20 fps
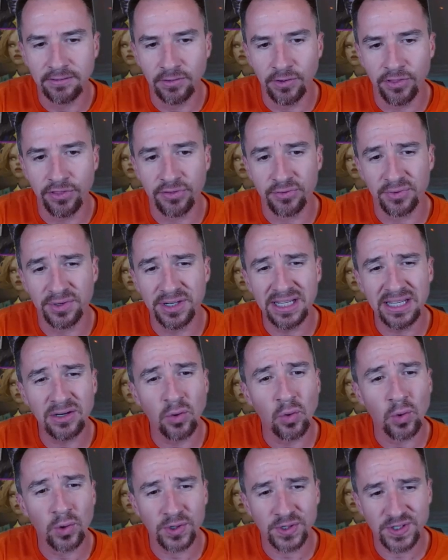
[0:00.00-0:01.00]
3
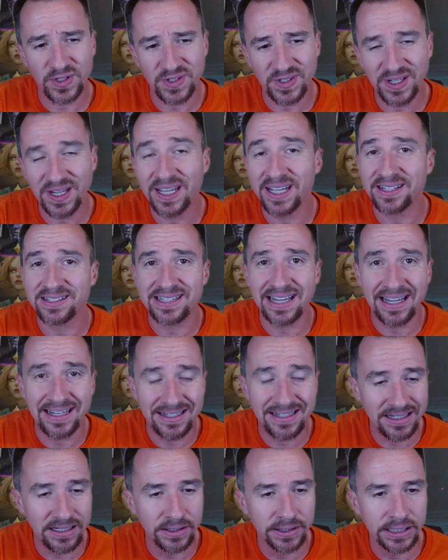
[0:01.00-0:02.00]
or 6
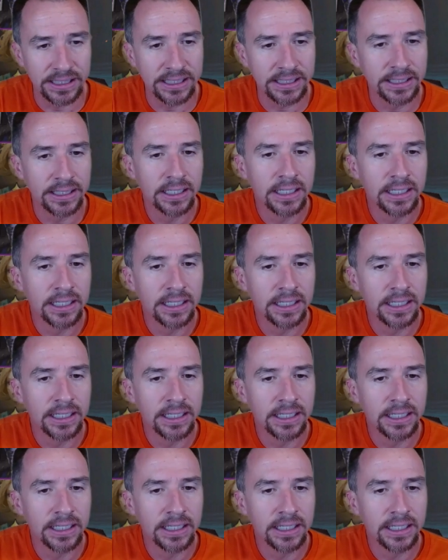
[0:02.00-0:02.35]
ideally,